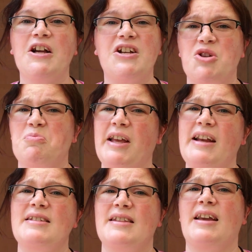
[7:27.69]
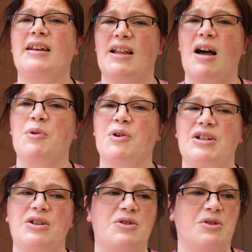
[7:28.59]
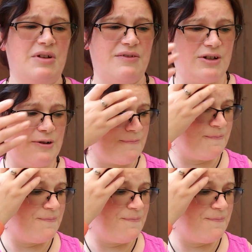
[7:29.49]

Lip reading: because your plants like it a lot more than you do even.